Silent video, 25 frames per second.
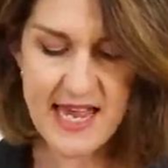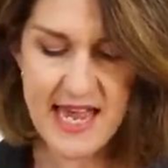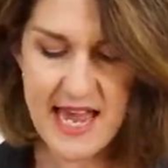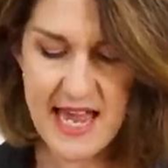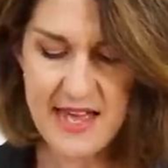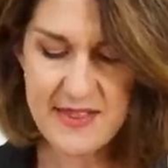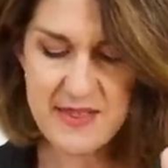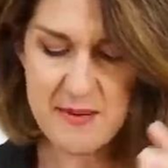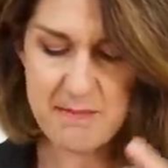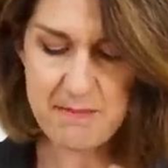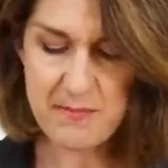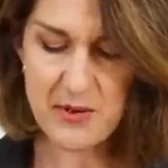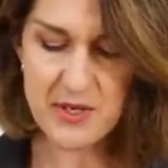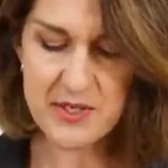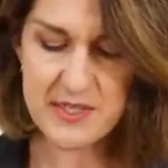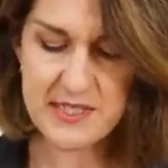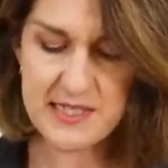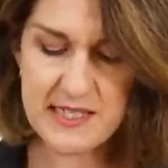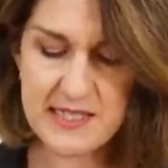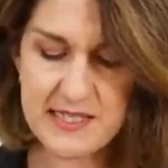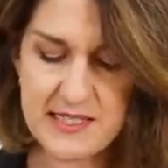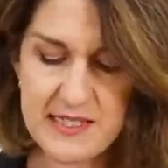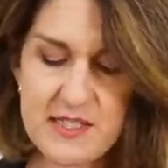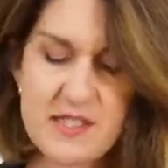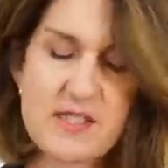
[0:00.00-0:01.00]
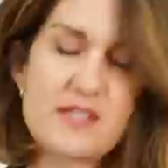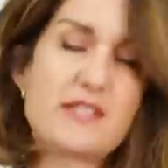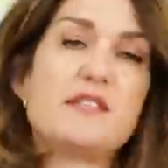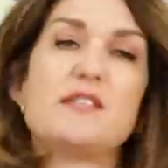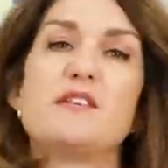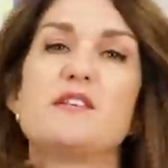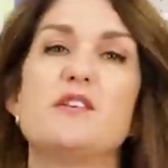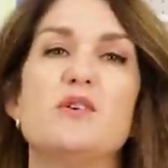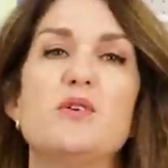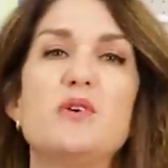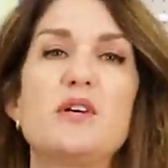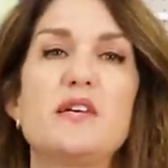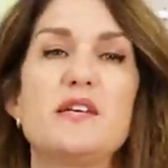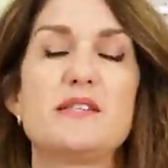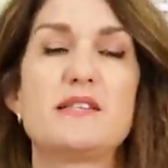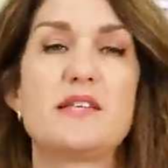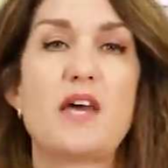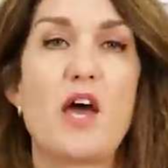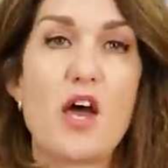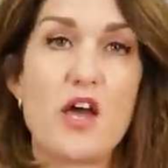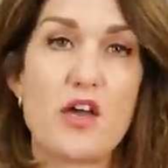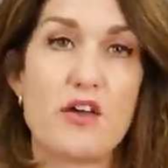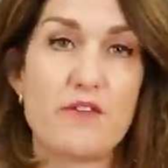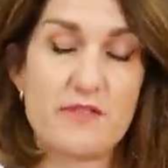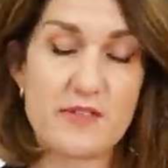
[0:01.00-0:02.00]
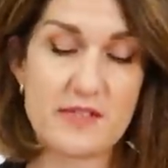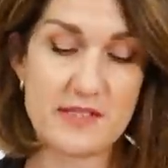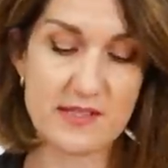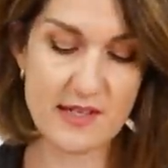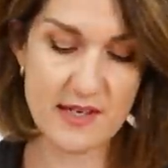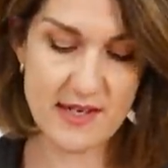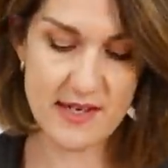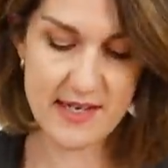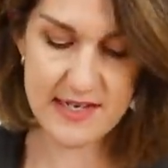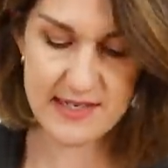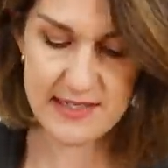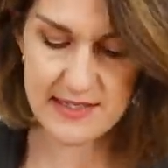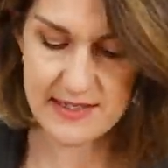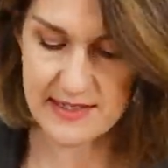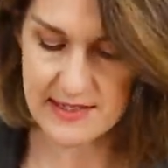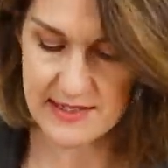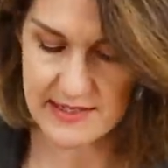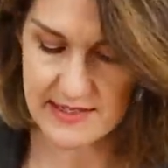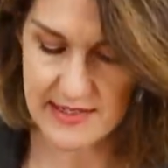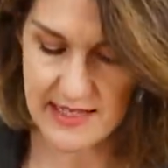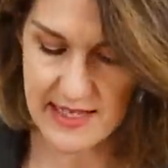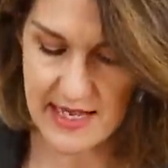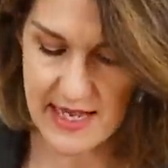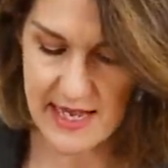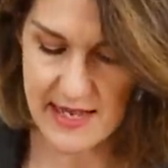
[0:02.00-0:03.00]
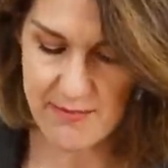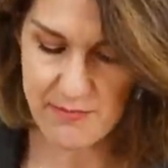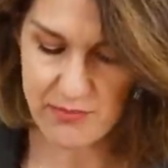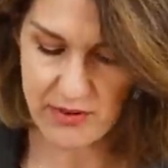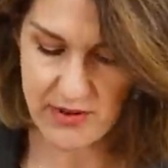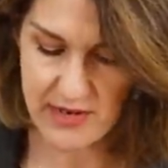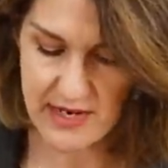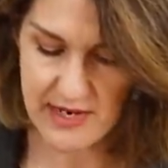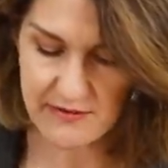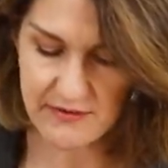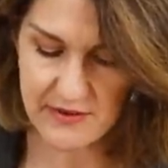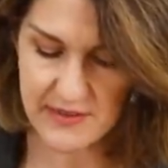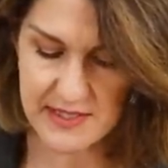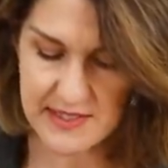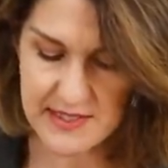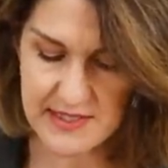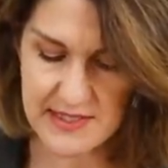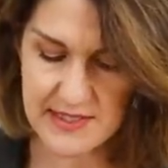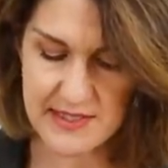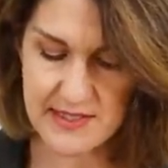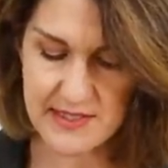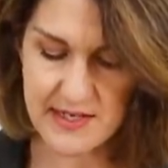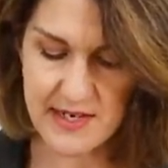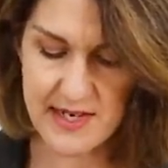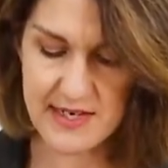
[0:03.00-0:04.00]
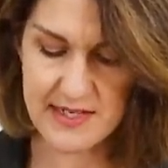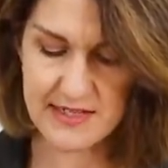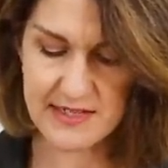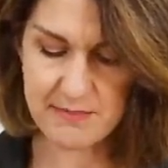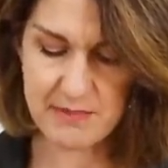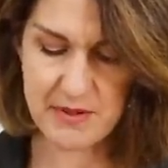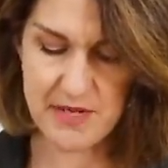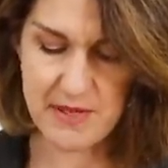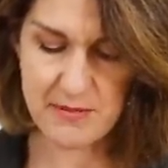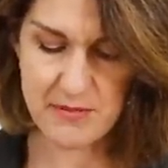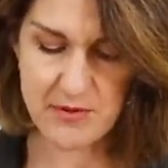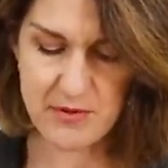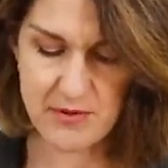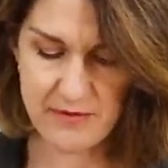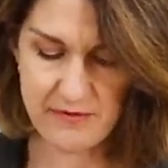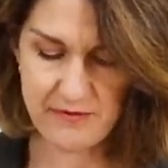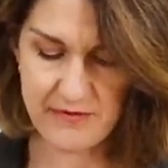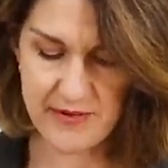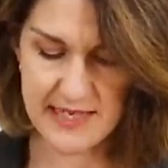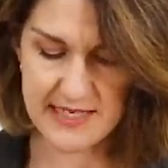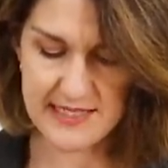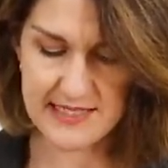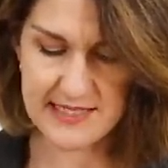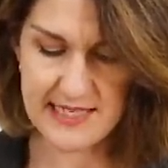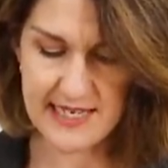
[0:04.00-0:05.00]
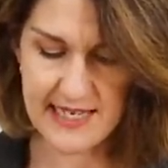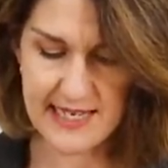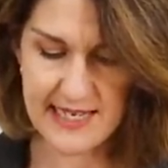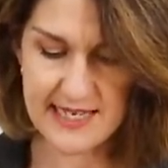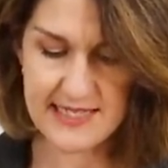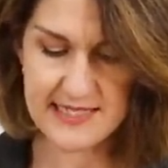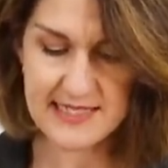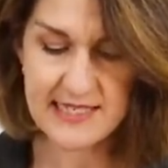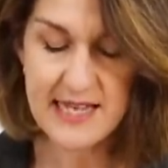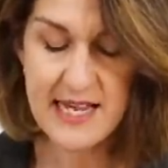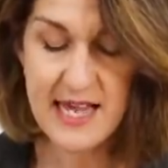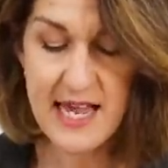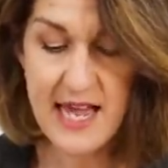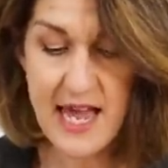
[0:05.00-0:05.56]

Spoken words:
and the bodice doesn't look as oversized as the previous designs, a bit more fitted.